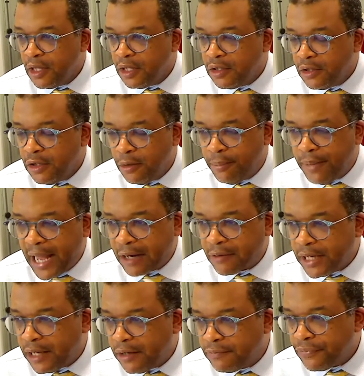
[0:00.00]
A little
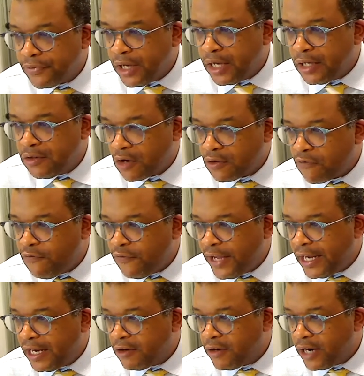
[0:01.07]
background, uh, Dr.
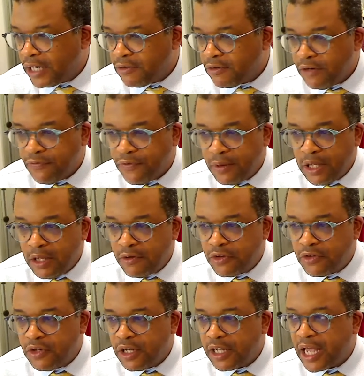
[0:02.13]
Phan graduated from the
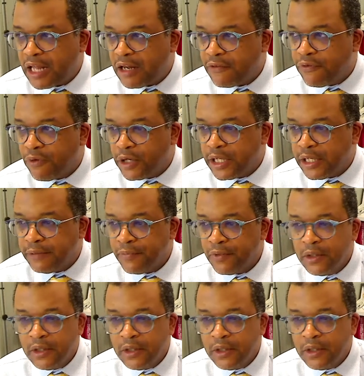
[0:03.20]
University of California